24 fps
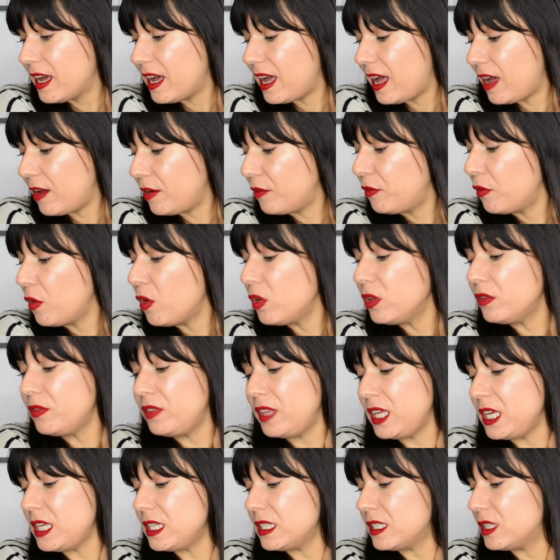out of all of
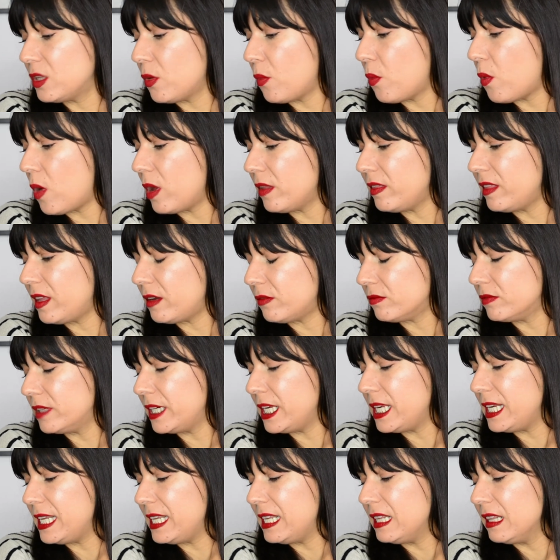these, the one that
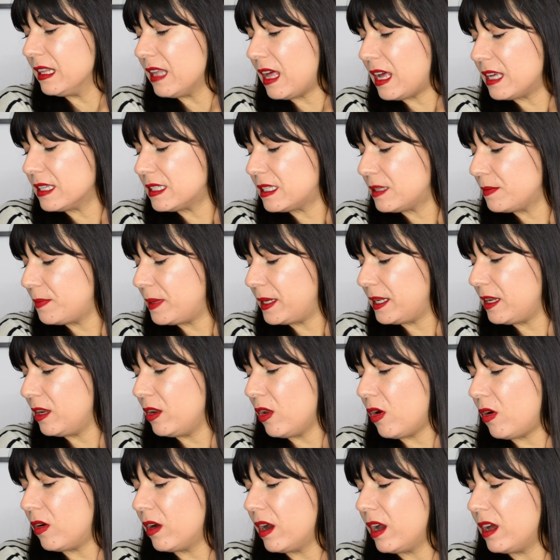really lasts a bit
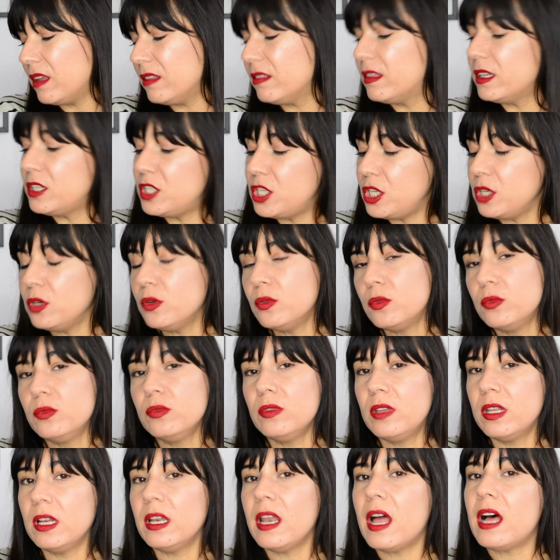longer, the two
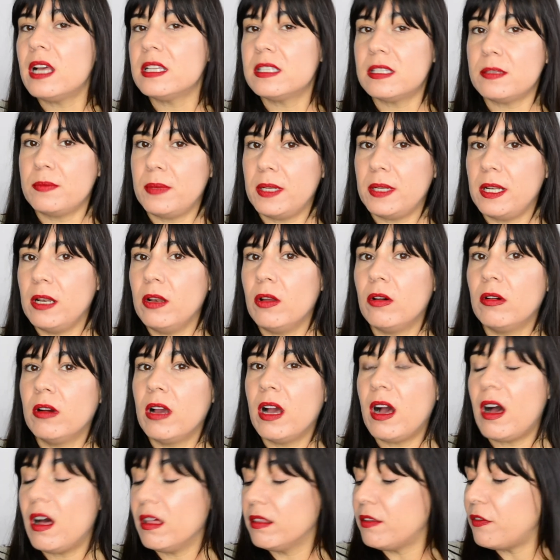that last a bit
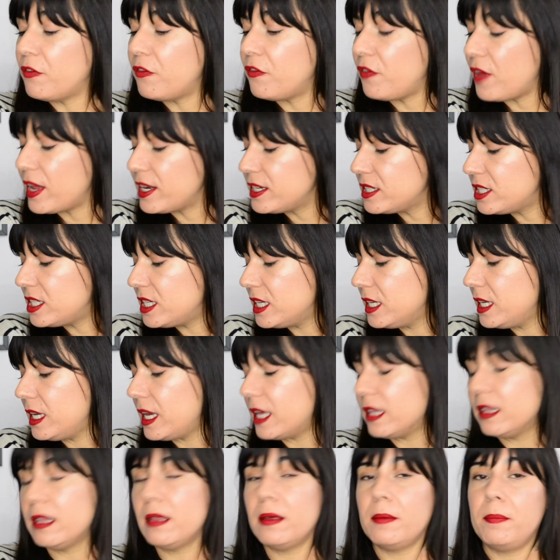longer are the Fenty
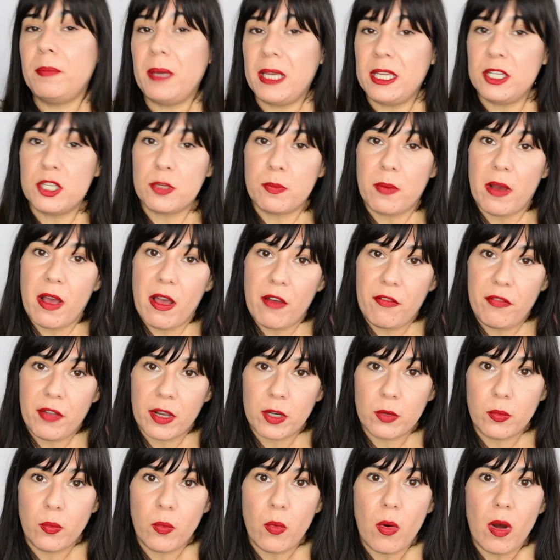and the Peach
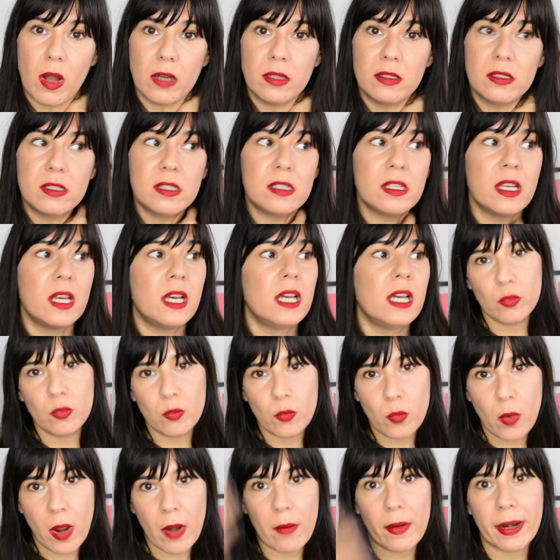Perfect ones,
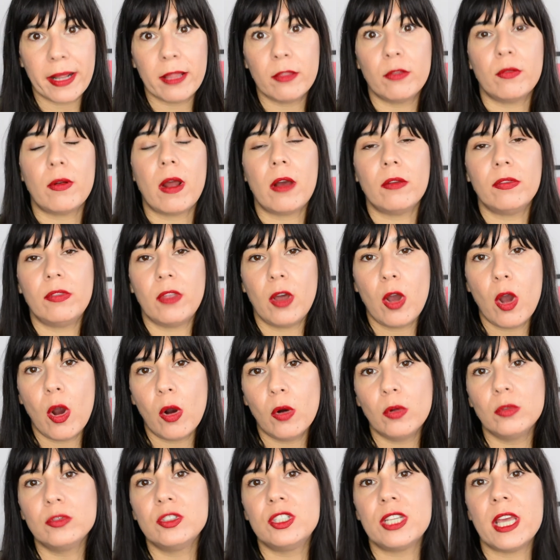wearing throughout the
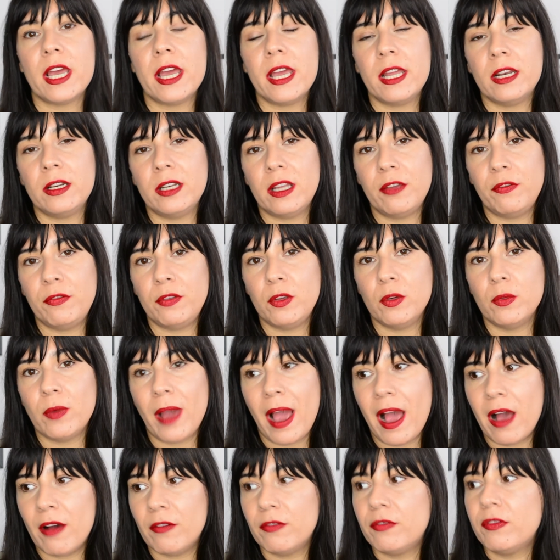whole day. And if you
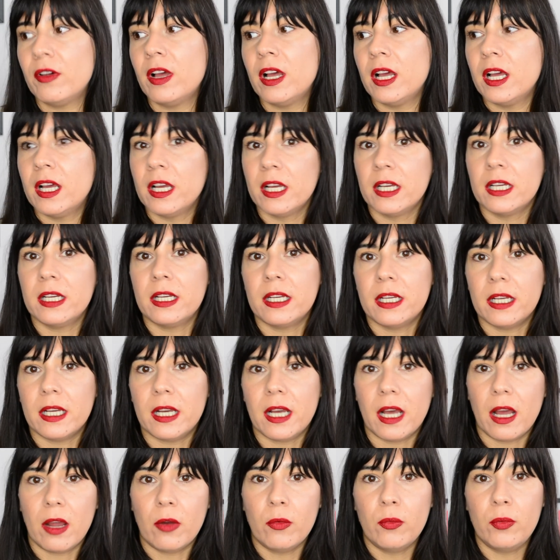have
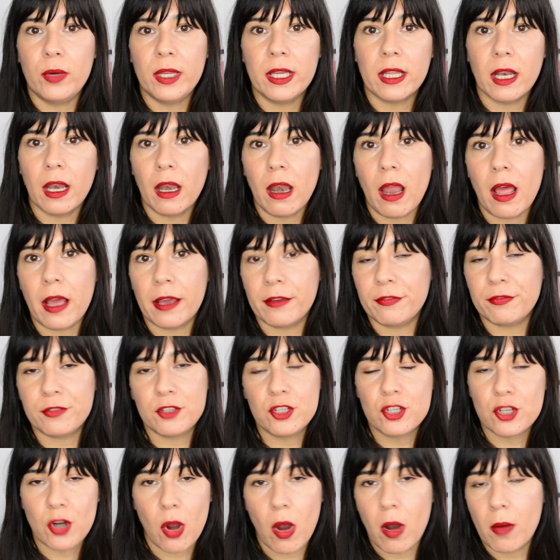a real life
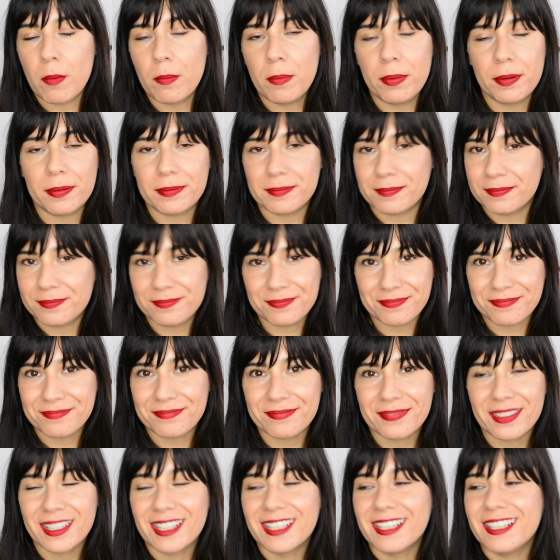job,
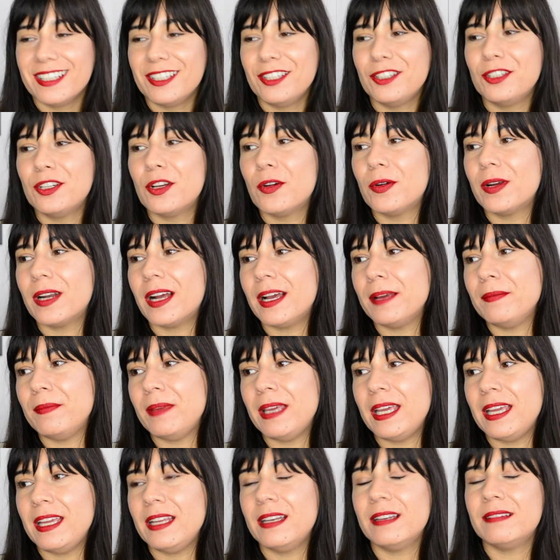you know what I
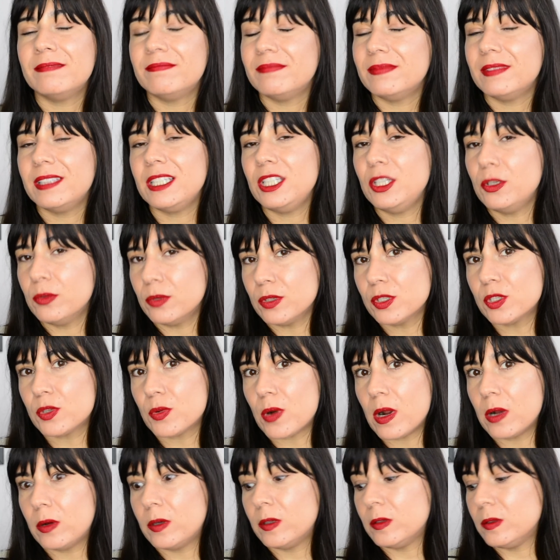mean, you will
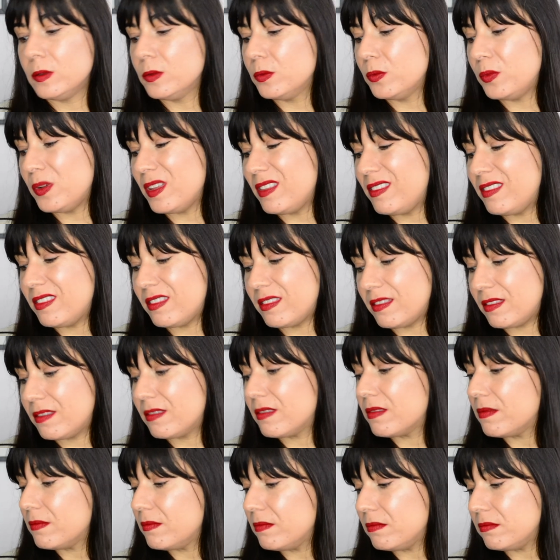struggle with
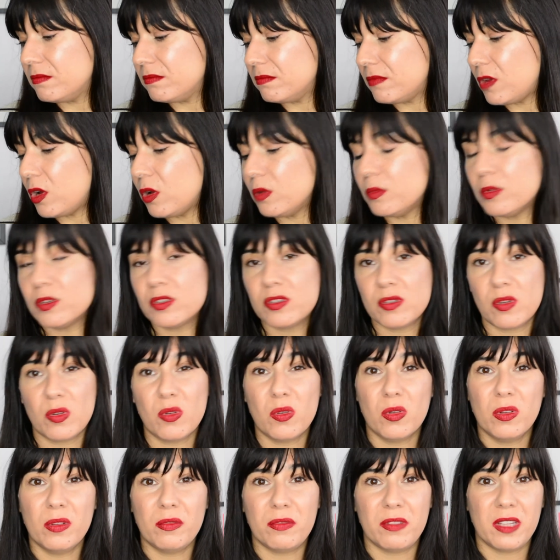almost
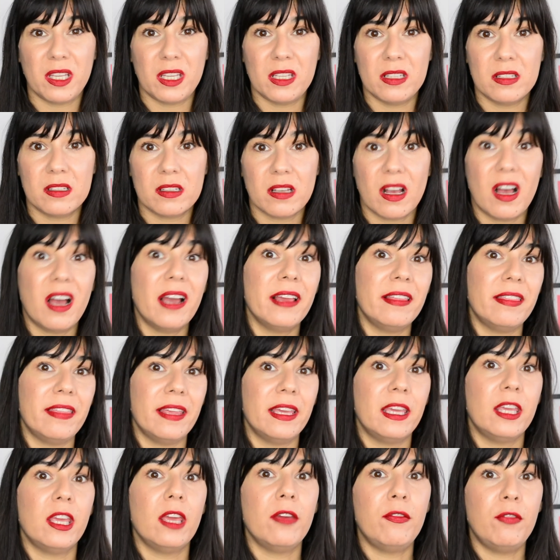all of these. I
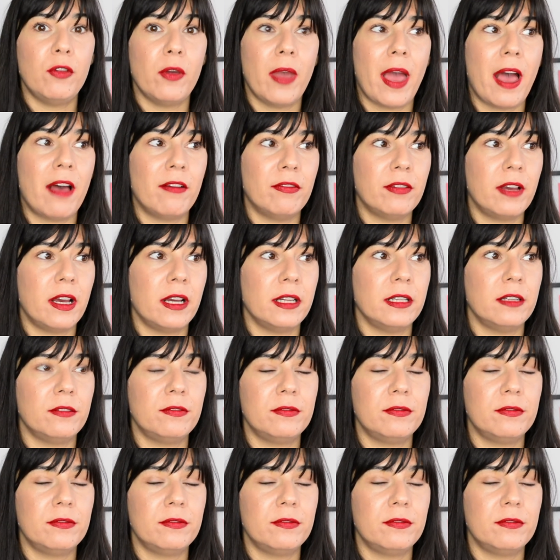think if you have kind of